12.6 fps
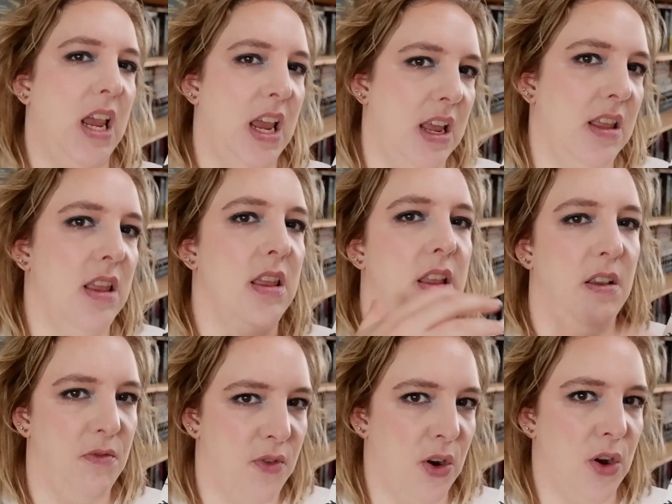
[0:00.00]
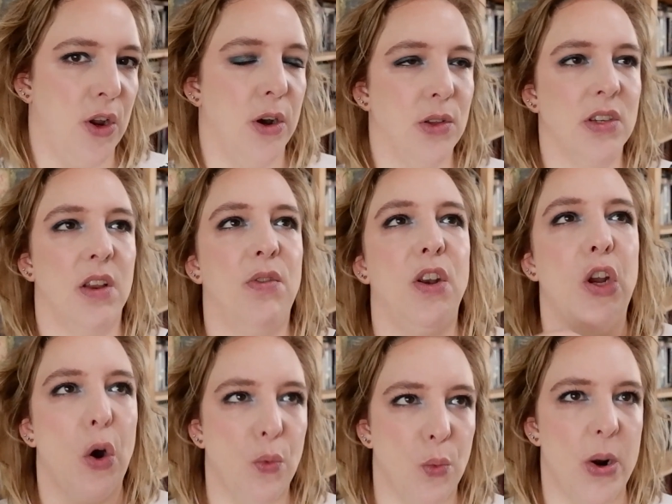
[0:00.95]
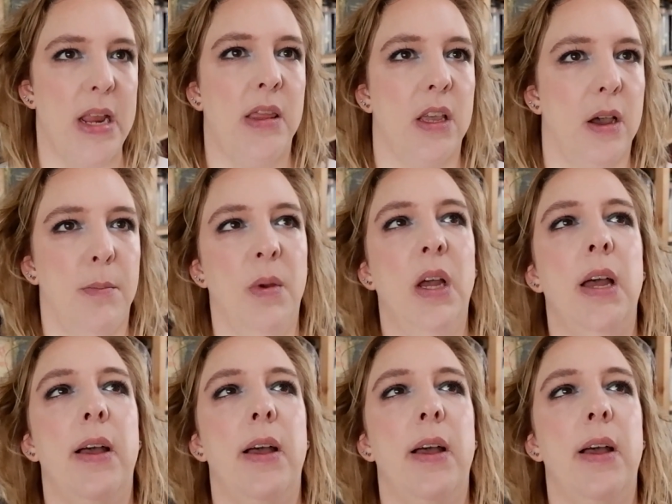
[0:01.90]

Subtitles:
in the footnotes, and if you don't read them,